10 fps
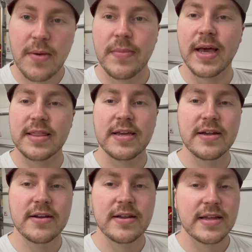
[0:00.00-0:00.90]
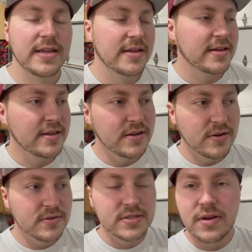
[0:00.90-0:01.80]
back there, you
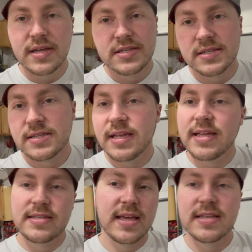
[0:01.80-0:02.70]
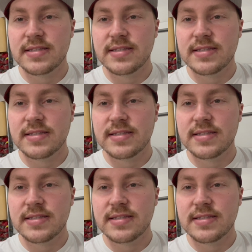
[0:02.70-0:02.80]
know, so it takes